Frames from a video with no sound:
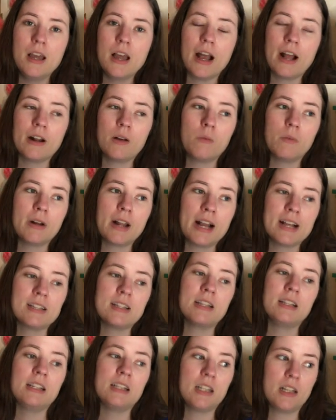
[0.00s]
I don't want to
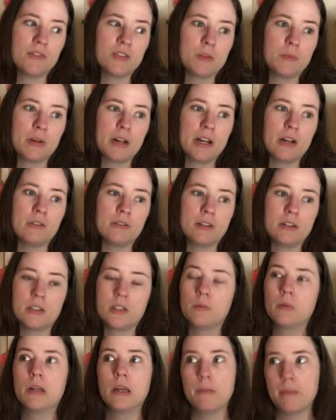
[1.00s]
accidentally leave someone out and then
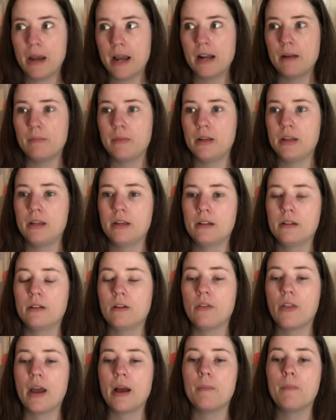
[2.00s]
someone get mad at me and
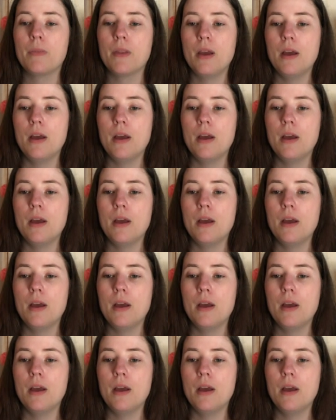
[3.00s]
all that.